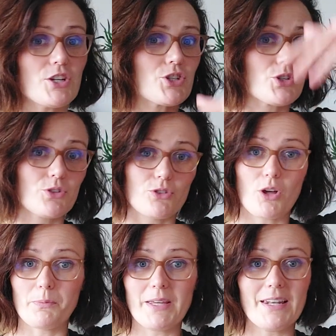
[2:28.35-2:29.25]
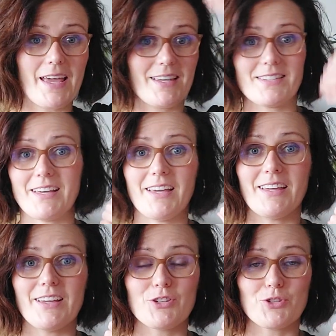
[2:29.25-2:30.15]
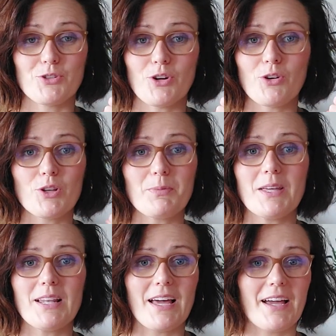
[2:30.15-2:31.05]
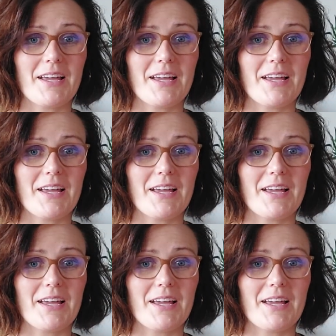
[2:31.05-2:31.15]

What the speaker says: It should not be an essay. It should only be